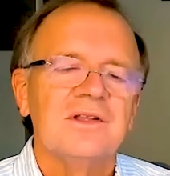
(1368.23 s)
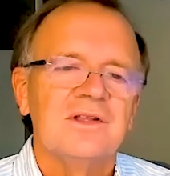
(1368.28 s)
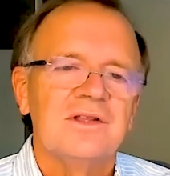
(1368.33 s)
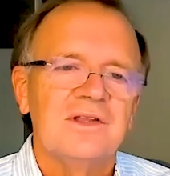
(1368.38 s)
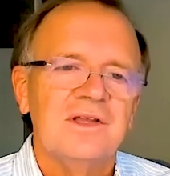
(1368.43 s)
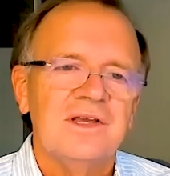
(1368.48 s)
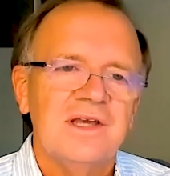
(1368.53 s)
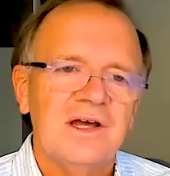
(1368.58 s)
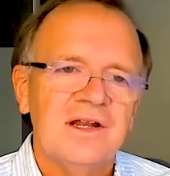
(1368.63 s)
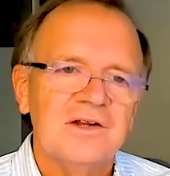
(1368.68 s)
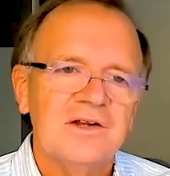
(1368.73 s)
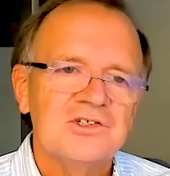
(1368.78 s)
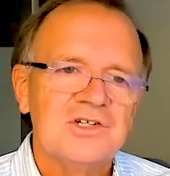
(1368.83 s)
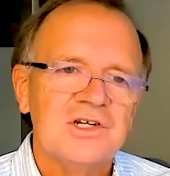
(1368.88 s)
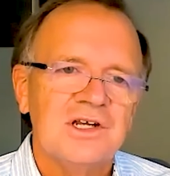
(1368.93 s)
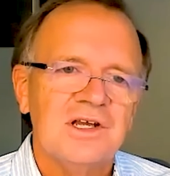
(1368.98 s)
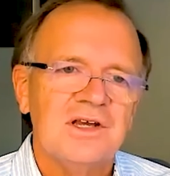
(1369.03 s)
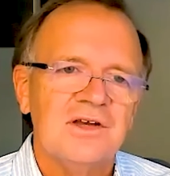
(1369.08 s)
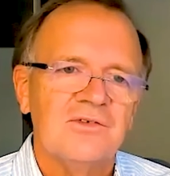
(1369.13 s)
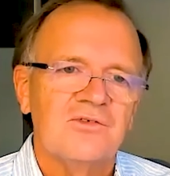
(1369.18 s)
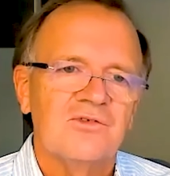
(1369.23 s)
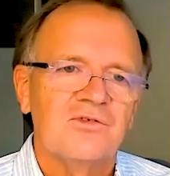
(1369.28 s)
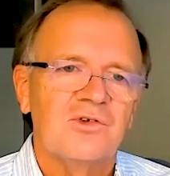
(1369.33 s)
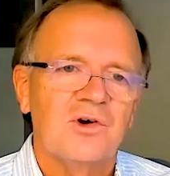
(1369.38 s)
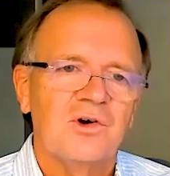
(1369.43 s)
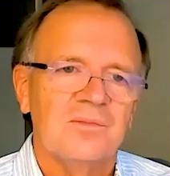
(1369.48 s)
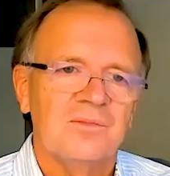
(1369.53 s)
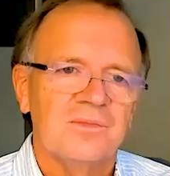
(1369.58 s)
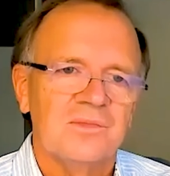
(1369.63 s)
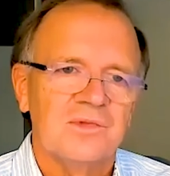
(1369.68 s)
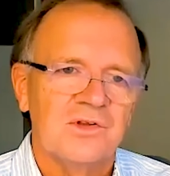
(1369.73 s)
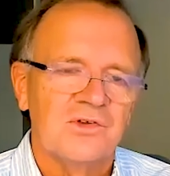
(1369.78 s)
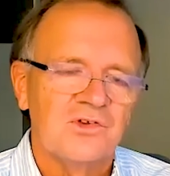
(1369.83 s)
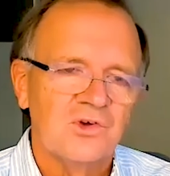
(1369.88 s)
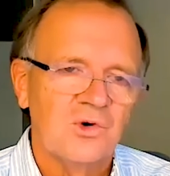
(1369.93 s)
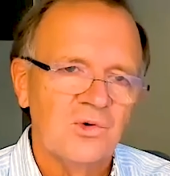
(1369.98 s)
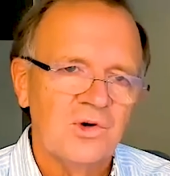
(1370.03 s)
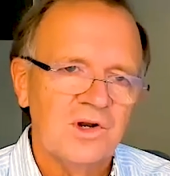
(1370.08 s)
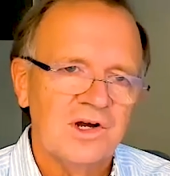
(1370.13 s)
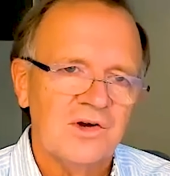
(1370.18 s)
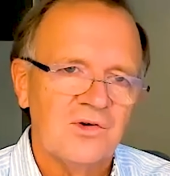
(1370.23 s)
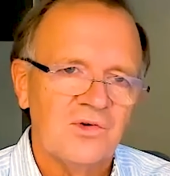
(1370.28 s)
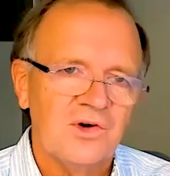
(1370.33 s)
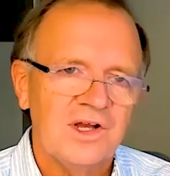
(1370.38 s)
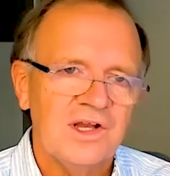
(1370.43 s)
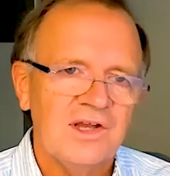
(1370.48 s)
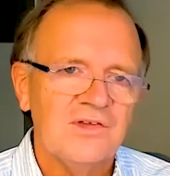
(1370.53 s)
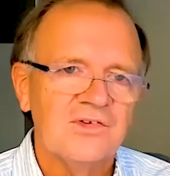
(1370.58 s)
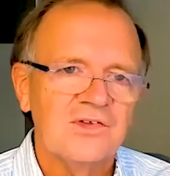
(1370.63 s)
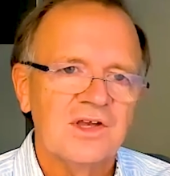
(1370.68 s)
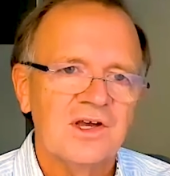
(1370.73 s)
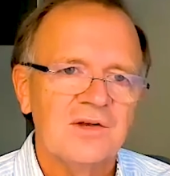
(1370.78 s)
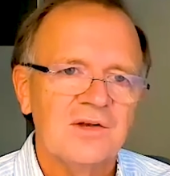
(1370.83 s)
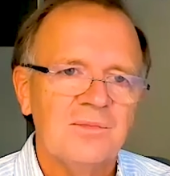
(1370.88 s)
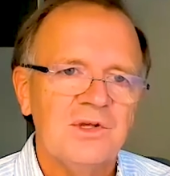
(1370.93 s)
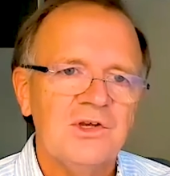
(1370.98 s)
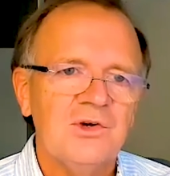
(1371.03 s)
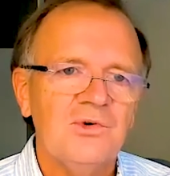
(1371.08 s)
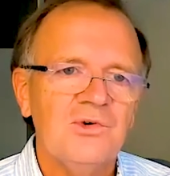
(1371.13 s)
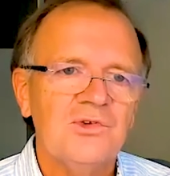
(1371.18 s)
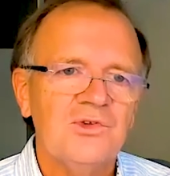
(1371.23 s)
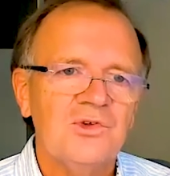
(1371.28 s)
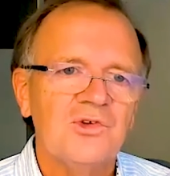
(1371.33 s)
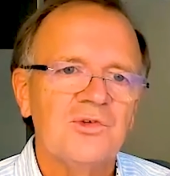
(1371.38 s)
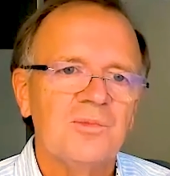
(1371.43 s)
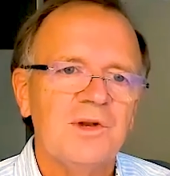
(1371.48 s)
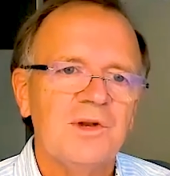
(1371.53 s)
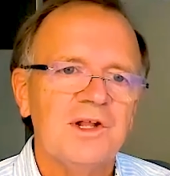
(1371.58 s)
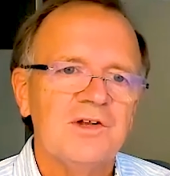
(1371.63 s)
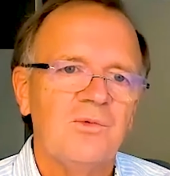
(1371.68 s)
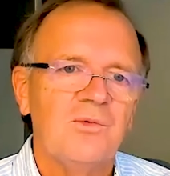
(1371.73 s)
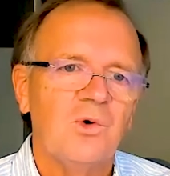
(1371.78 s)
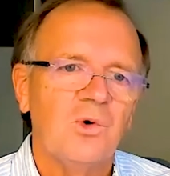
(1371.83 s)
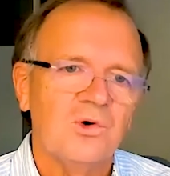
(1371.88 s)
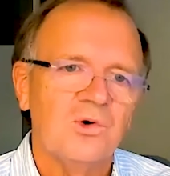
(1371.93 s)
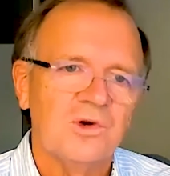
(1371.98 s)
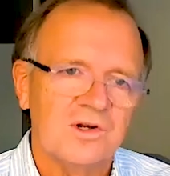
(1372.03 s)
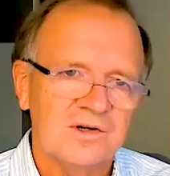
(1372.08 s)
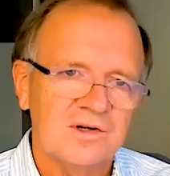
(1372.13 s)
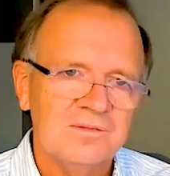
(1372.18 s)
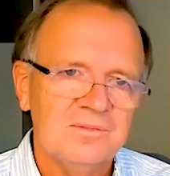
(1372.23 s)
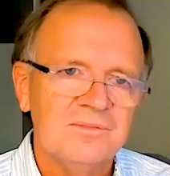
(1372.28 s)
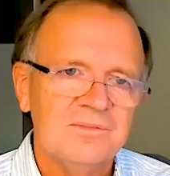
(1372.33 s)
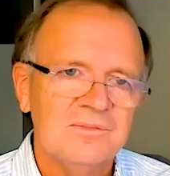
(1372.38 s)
The energy from the solar arrays can be used to split water.